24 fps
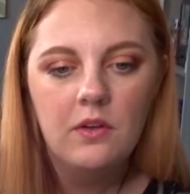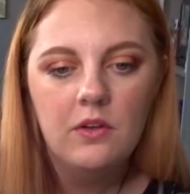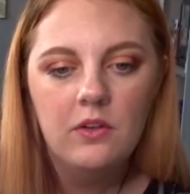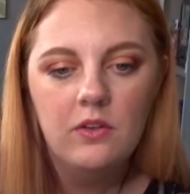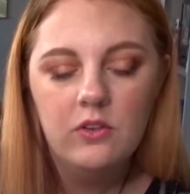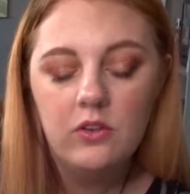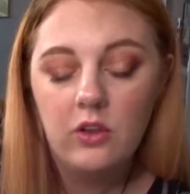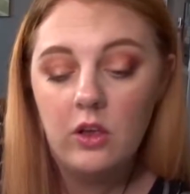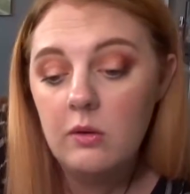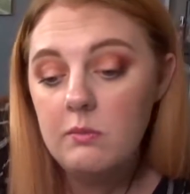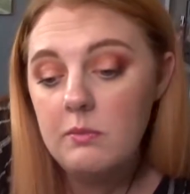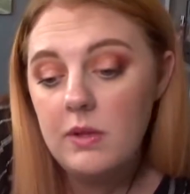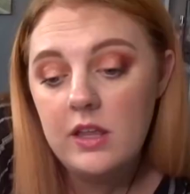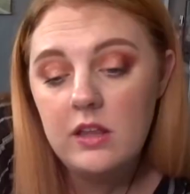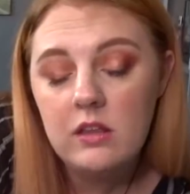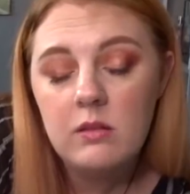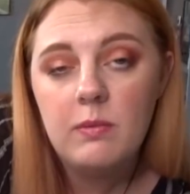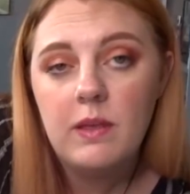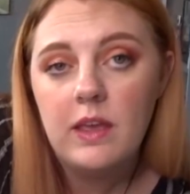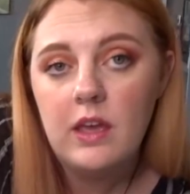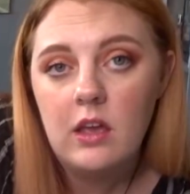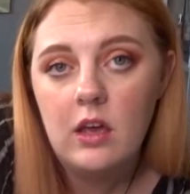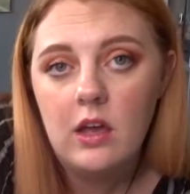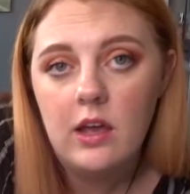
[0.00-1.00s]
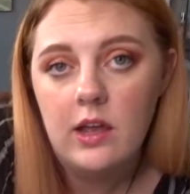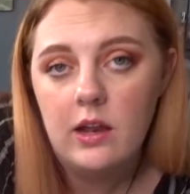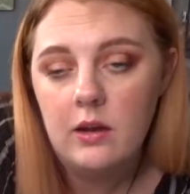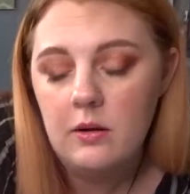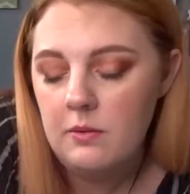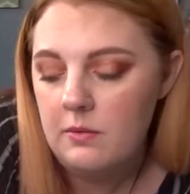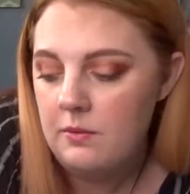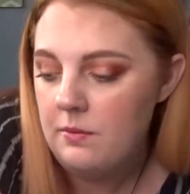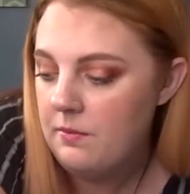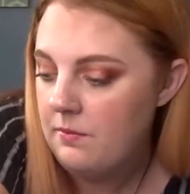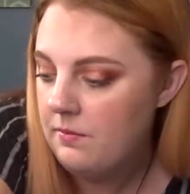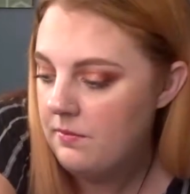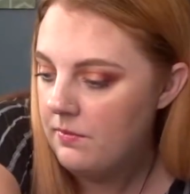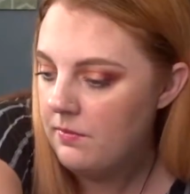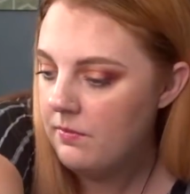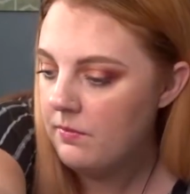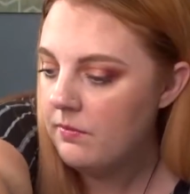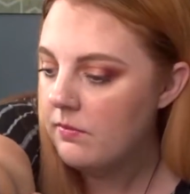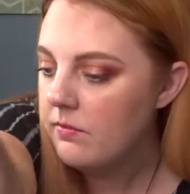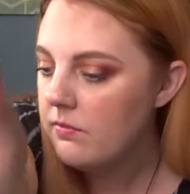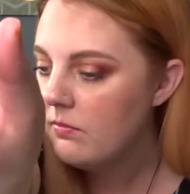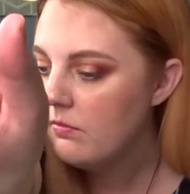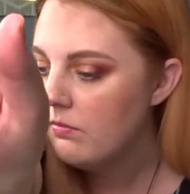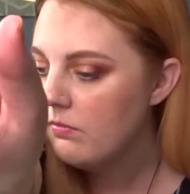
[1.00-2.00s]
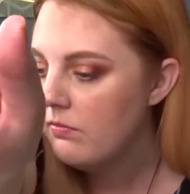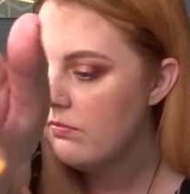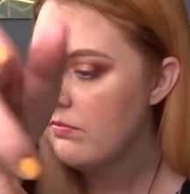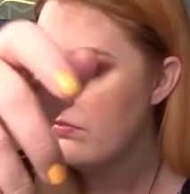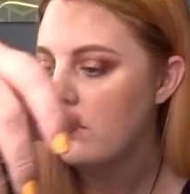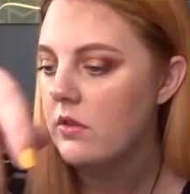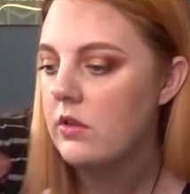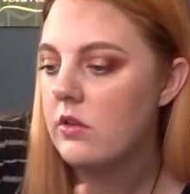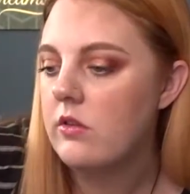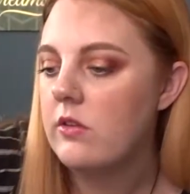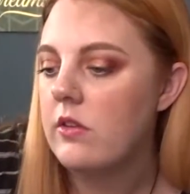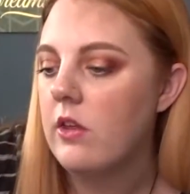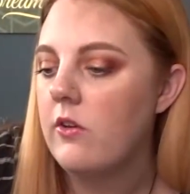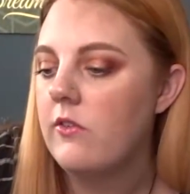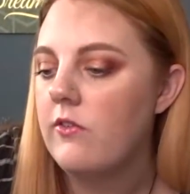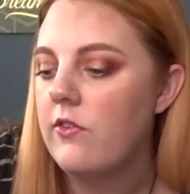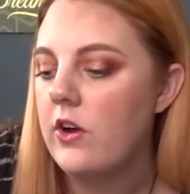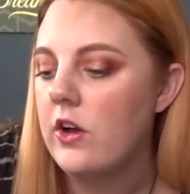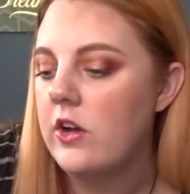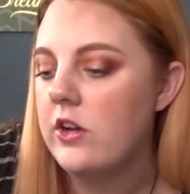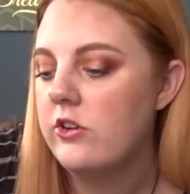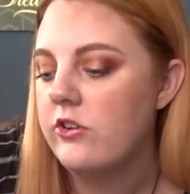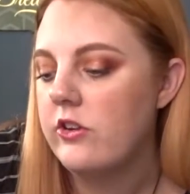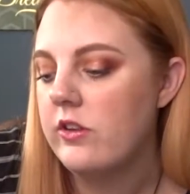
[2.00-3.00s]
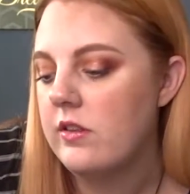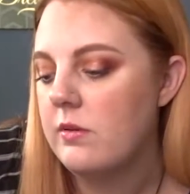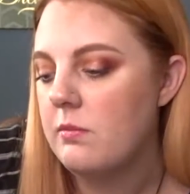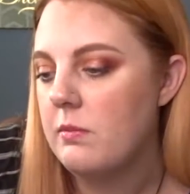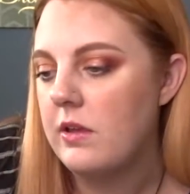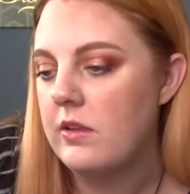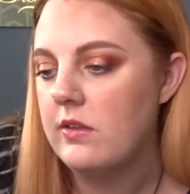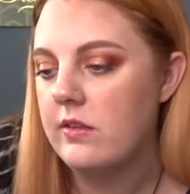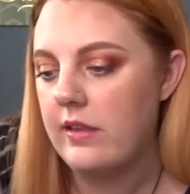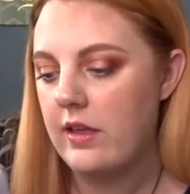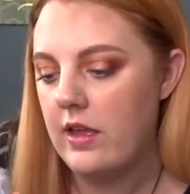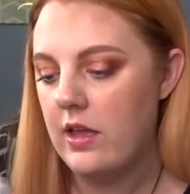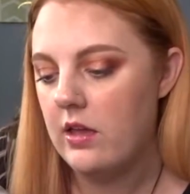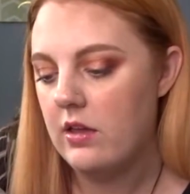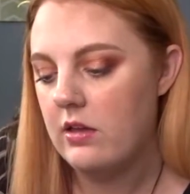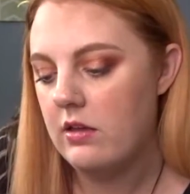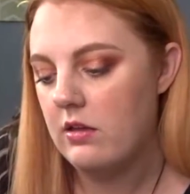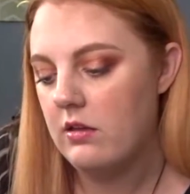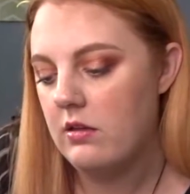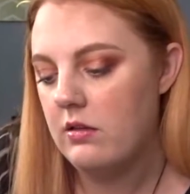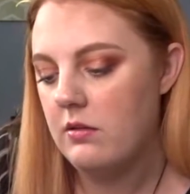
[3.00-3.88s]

So it must be good. So far it just smells like